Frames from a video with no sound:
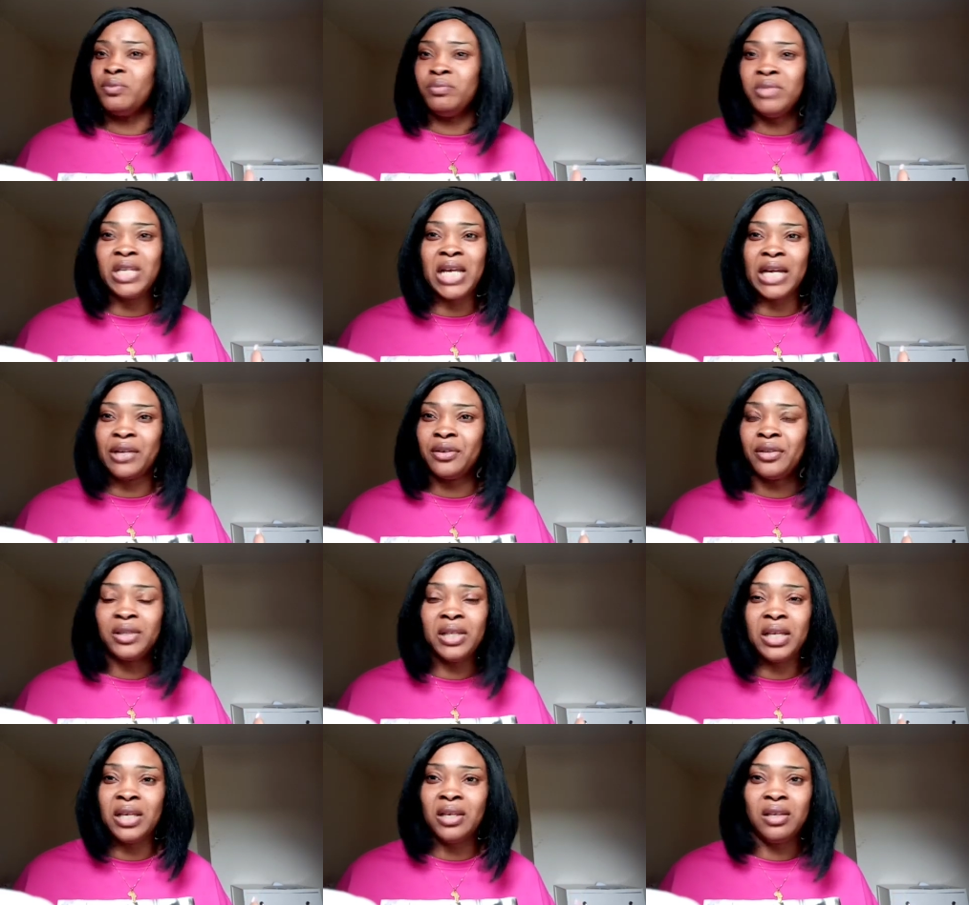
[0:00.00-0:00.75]
Me, I
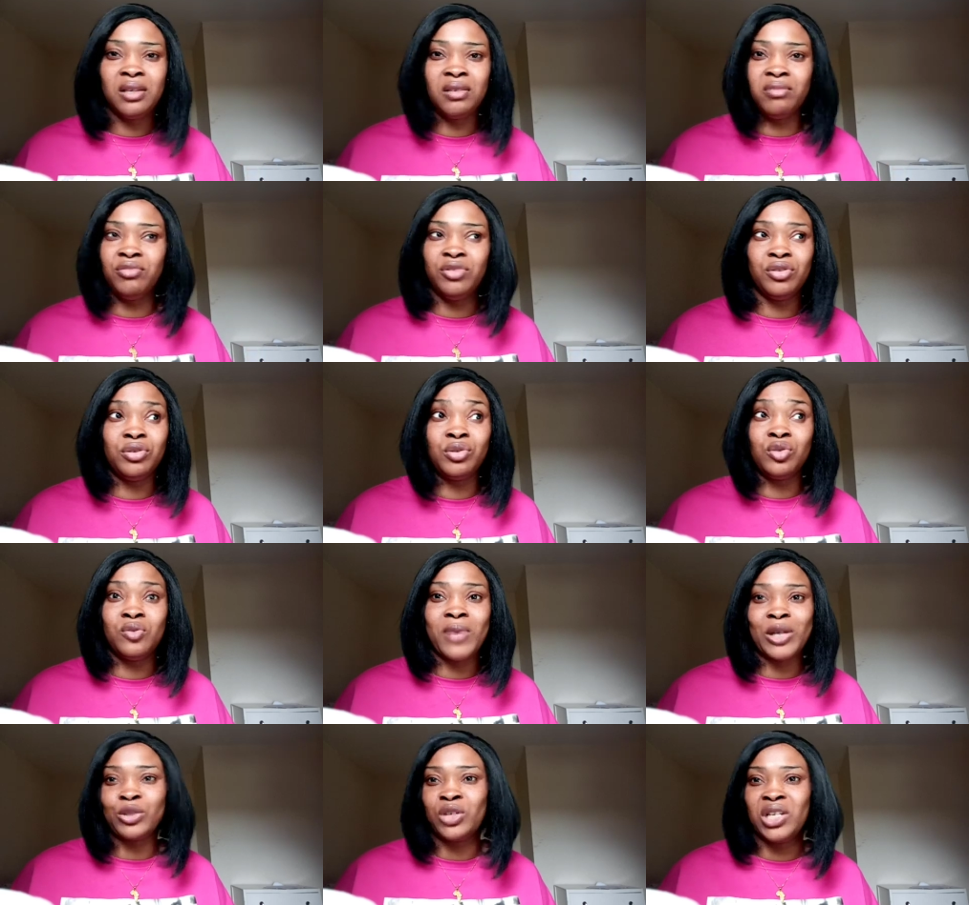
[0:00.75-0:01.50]
don't think
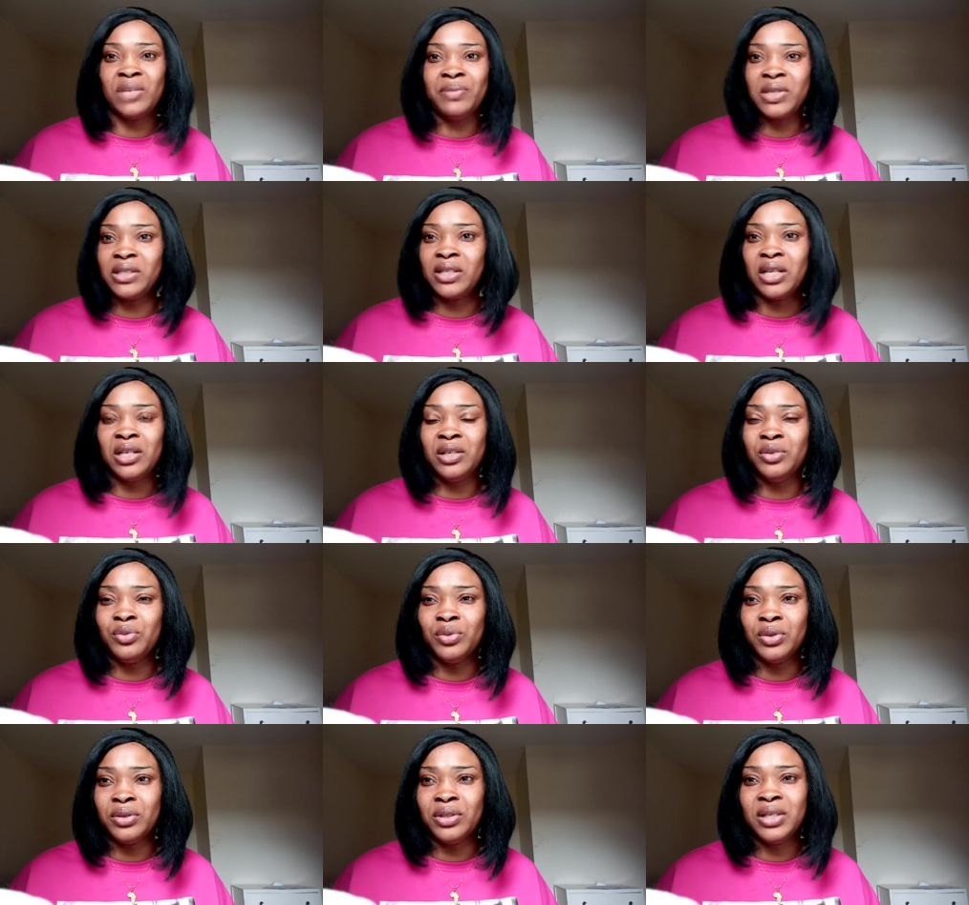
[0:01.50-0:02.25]
YouTube actually makes
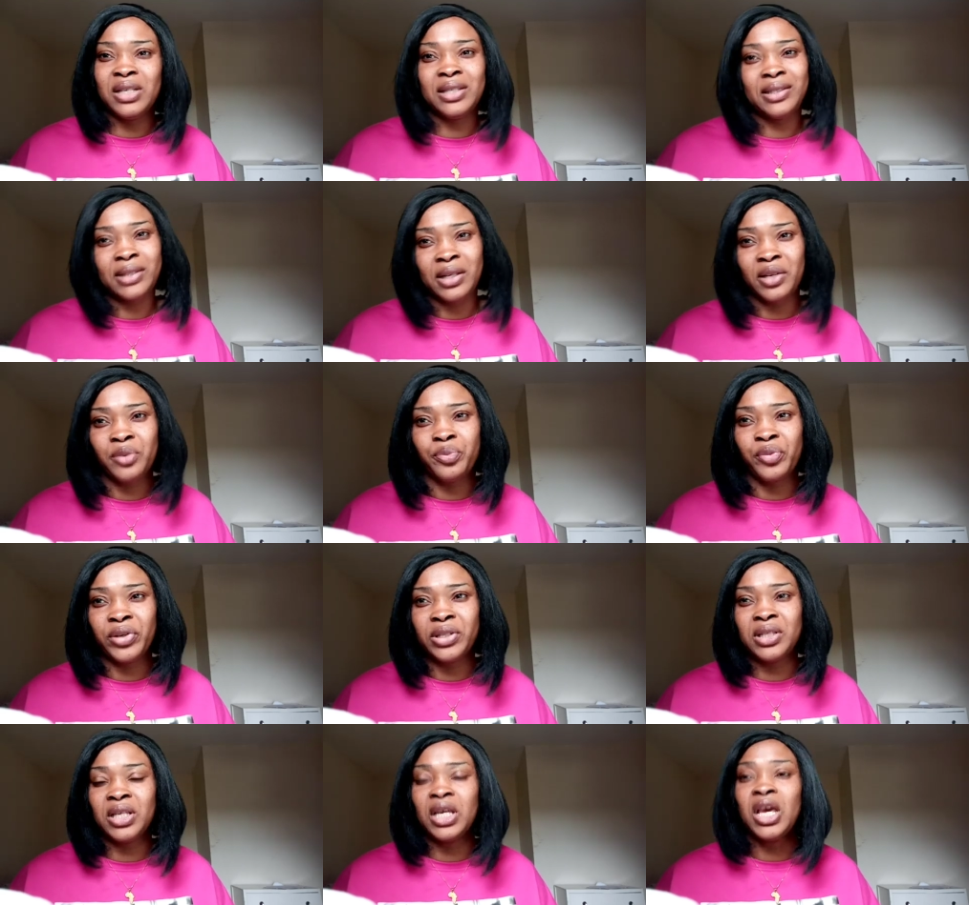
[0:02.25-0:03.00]
anyone a
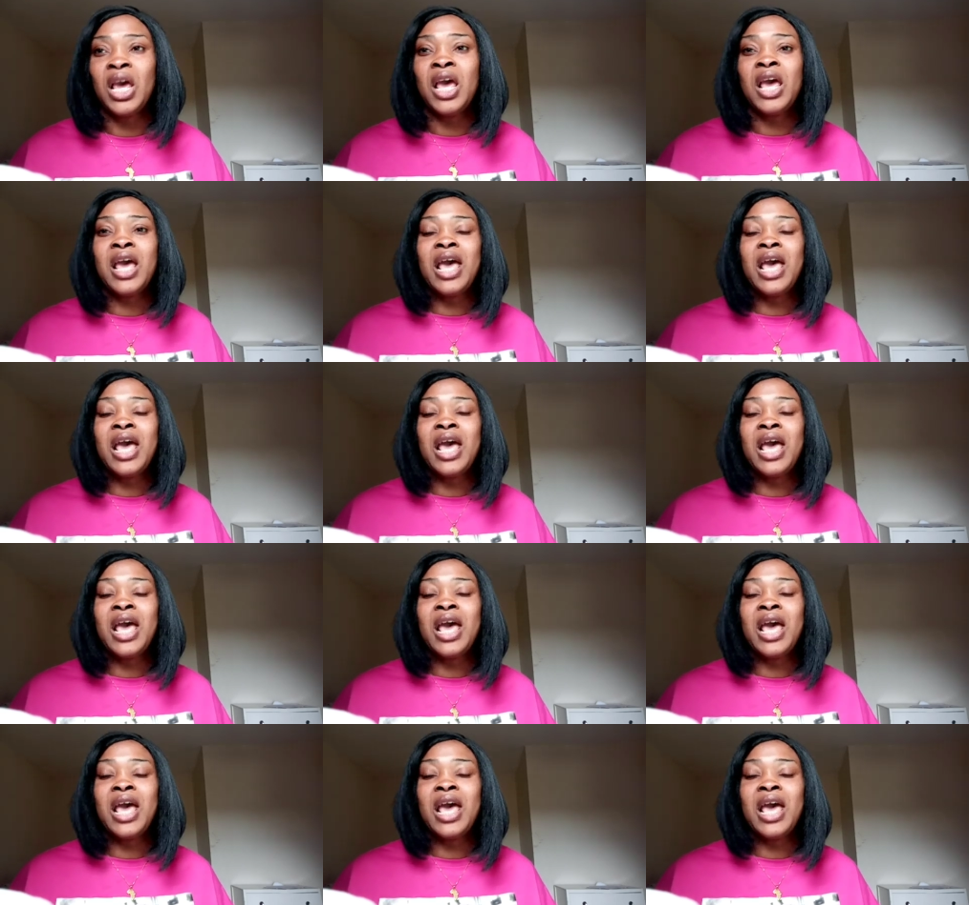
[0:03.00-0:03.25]
celebrity.